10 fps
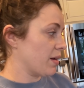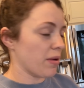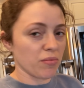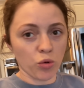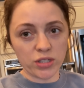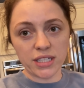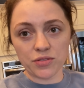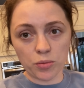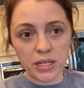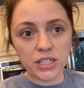and it made more
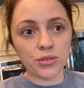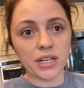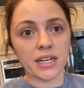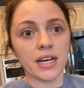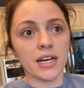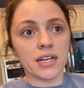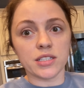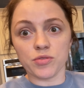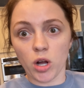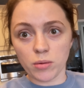sense for me to do it
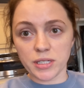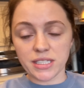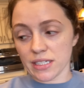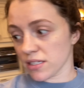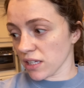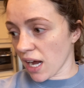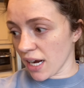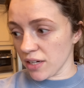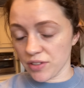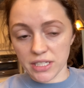because Vlogmas is
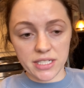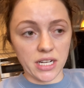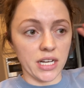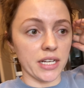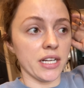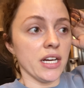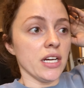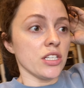live, it is done.